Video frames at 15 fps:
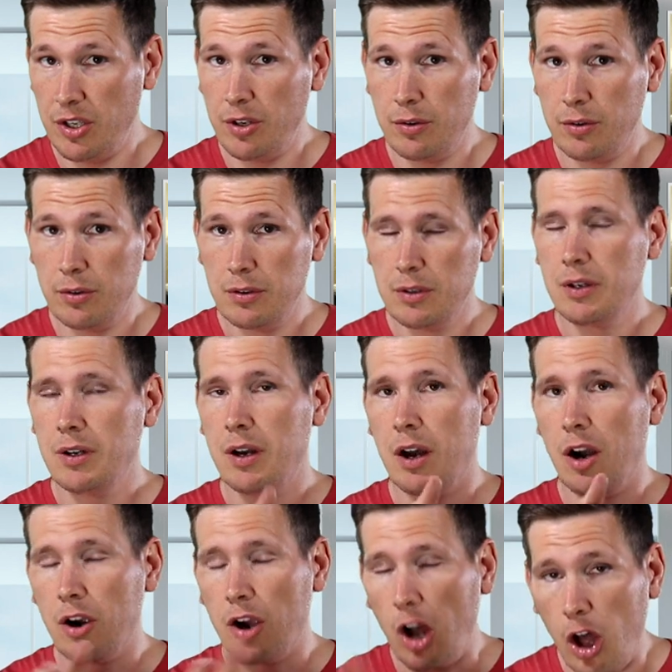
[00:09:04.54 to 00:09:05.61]
You
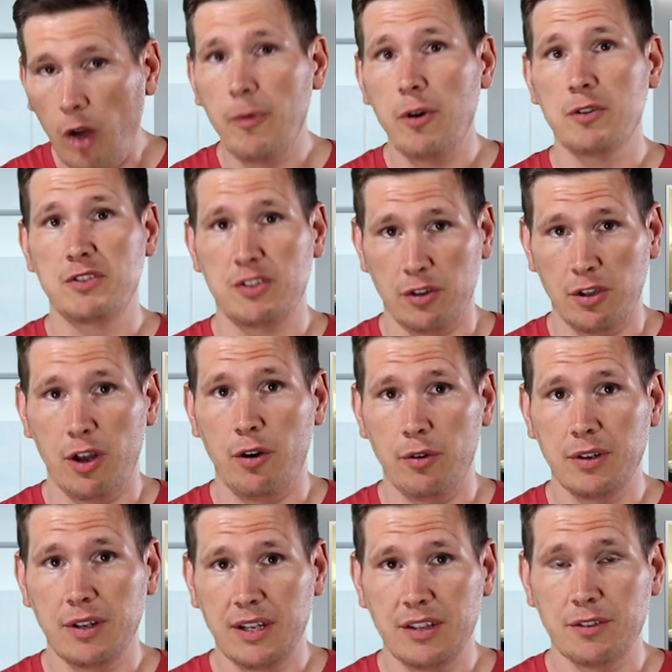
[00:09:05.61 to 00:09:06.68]
are almost alone